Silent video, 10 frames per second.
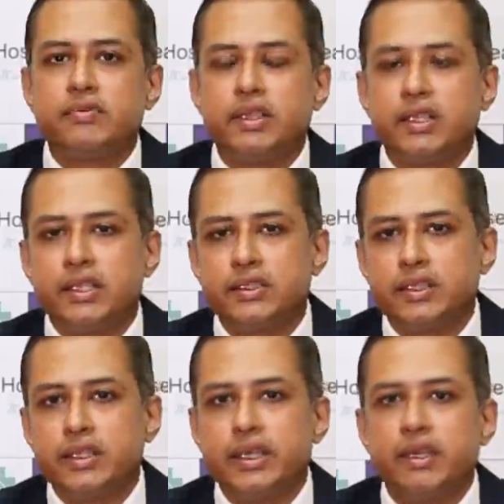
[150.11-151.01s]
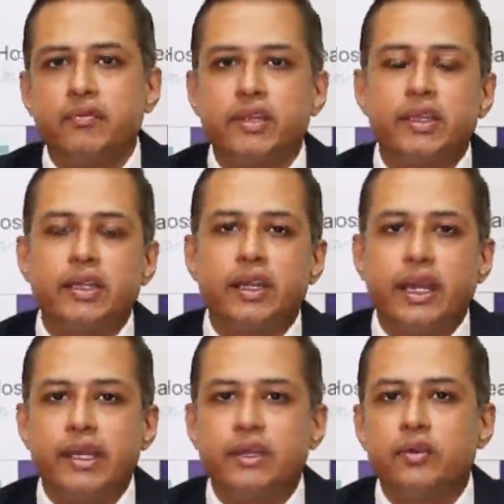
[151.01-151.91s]
when they are sitting, when they are
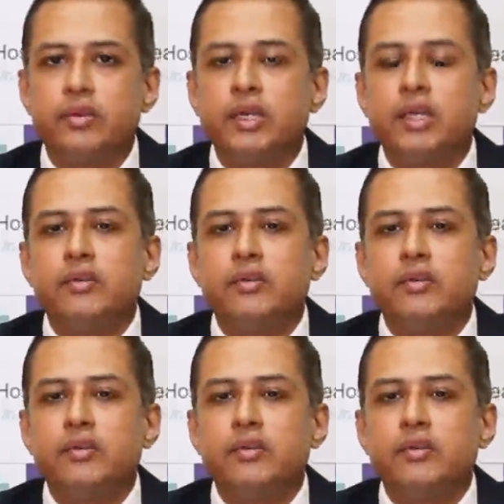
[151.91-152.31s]
lying down,